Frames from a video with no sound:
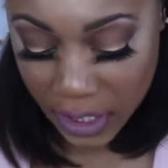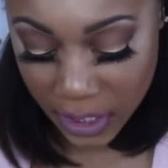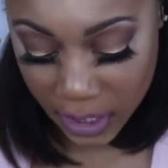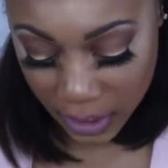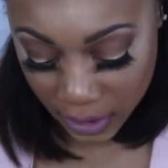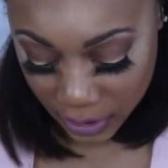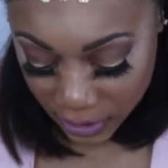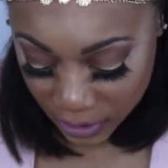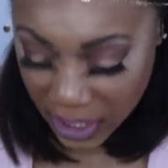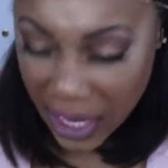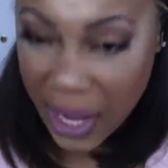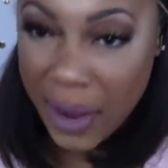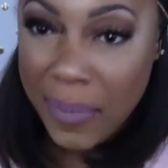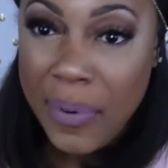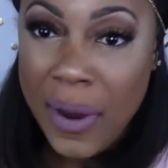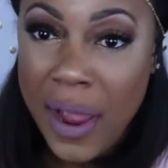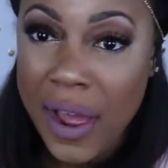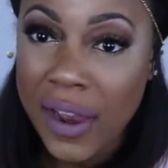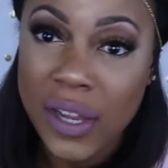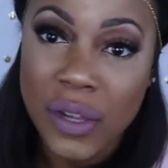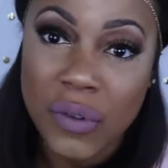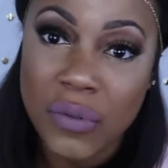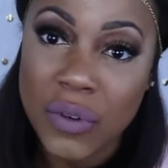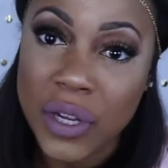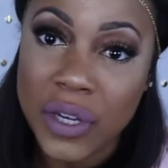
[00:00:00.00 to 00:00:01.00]
So I
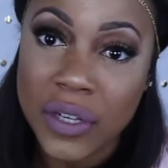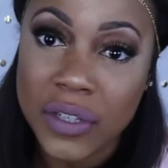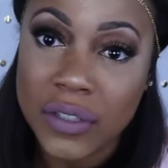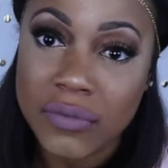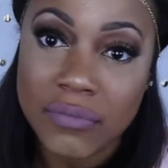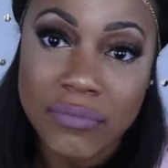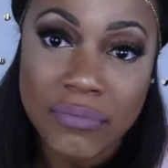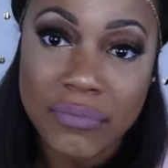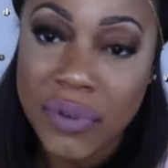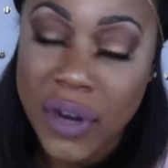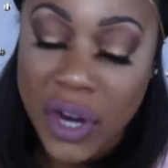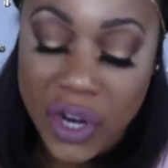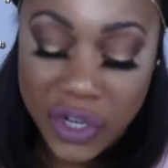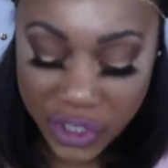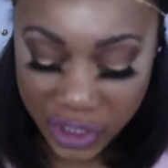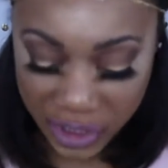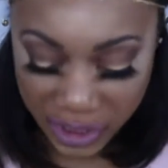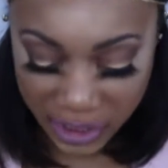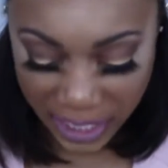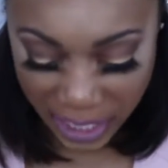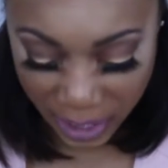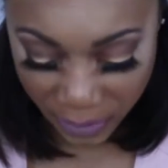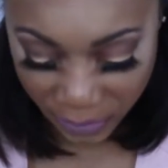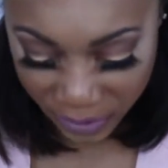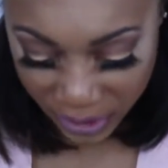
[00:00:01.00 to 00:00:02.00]
probably wouldn't purchase
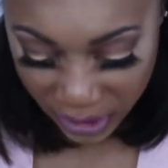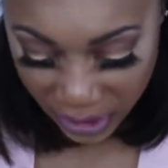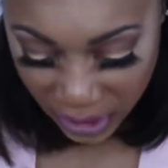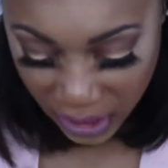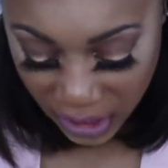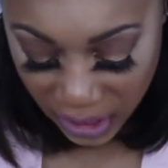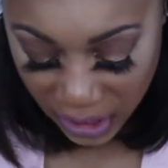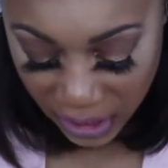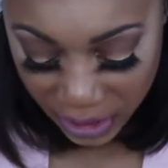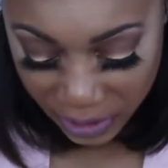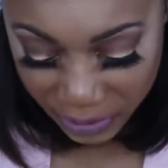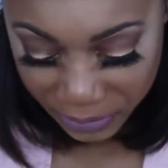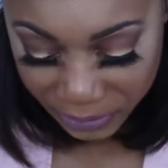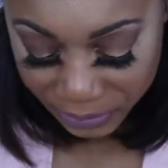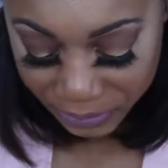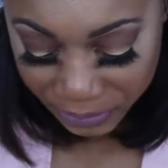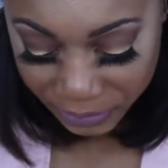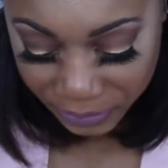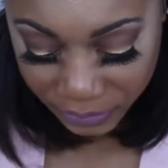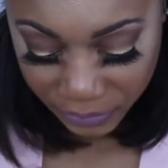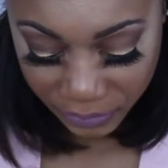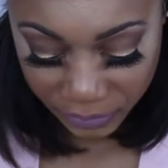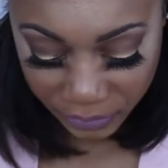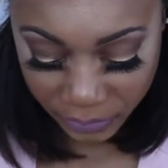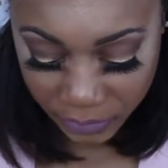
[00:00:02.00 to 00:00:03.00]
that one again.
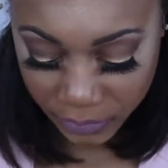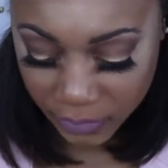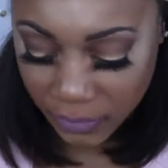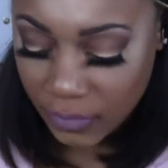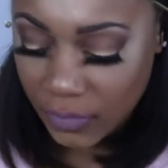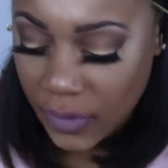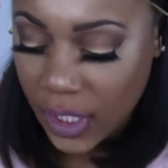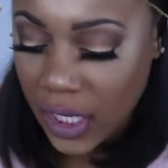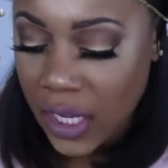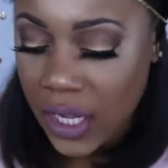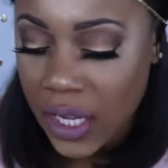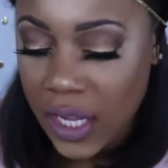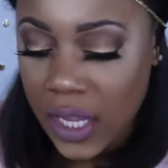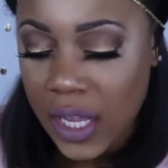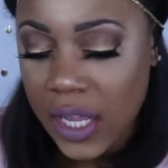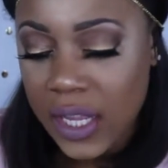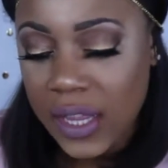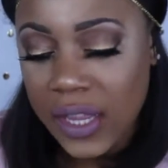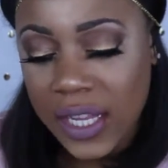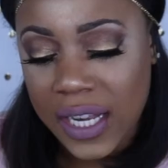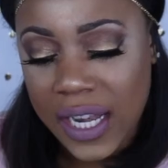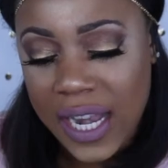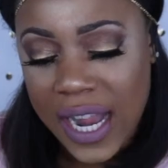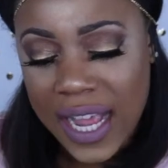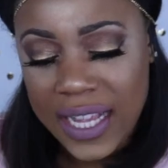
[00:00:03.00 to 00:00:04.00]

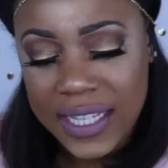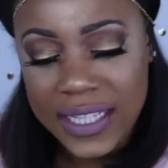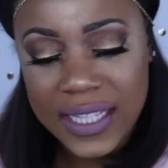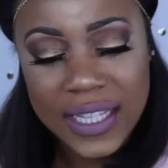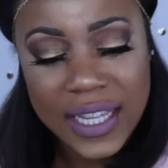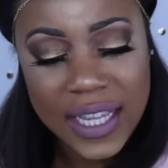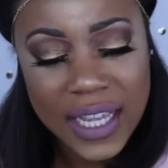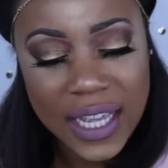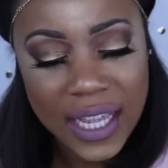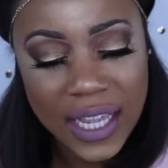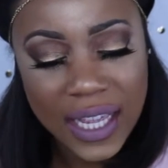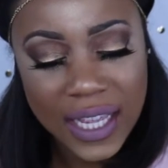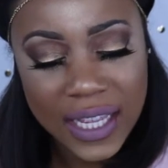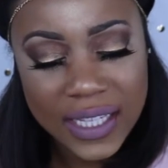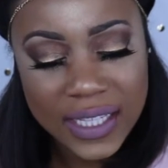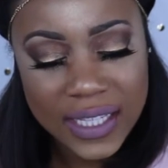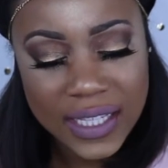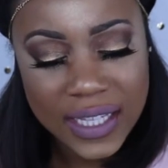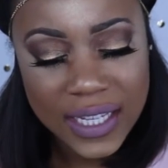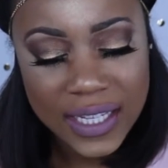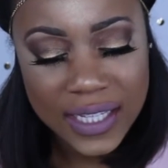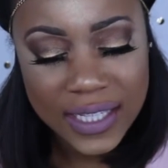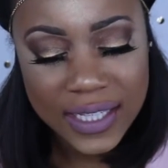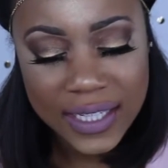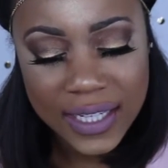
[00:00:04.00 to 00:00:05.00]
The next thing is
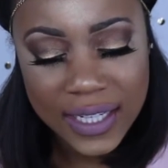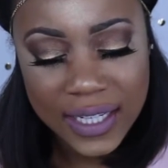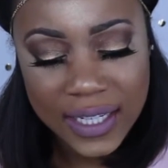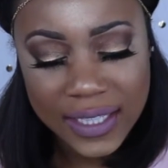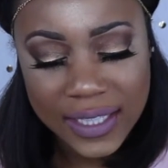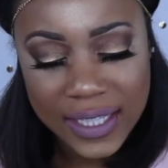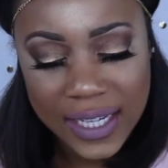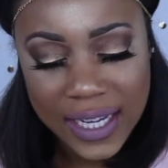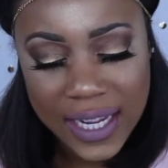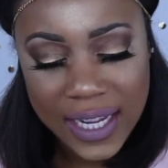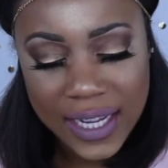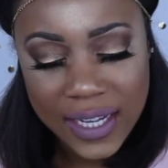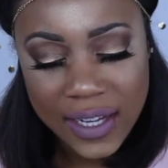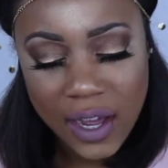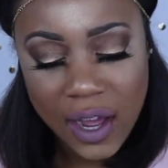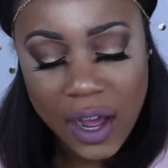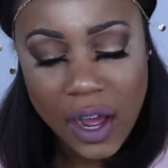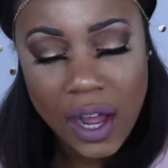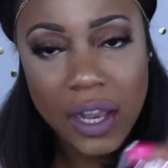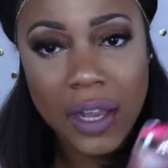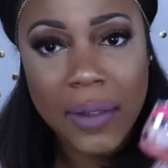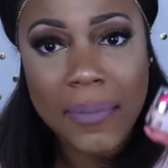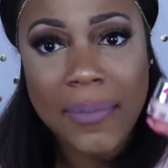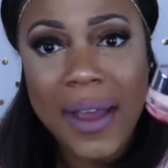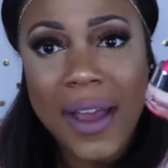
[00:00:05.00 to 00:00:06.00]
this Clinique
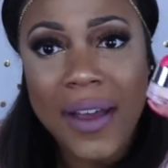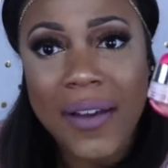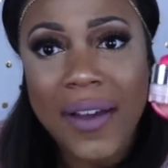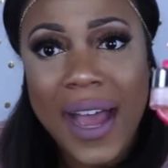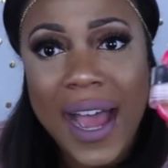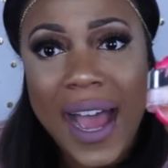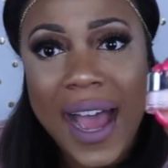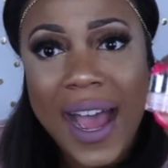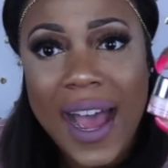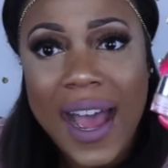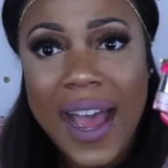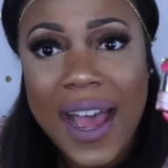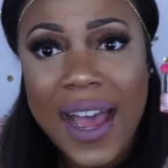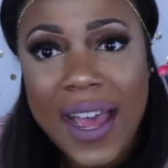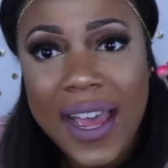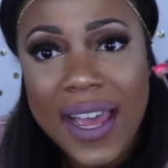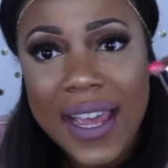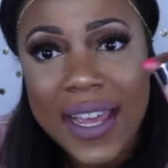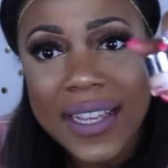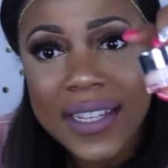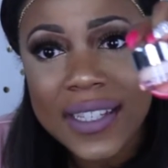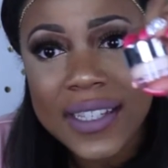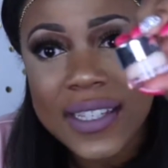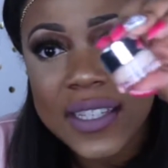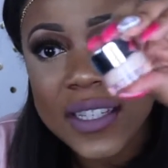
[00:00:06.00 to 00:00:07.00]
All About
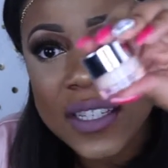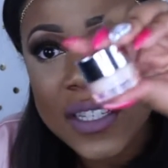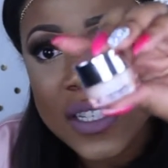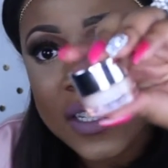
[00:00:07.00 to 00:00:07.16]
Eyes.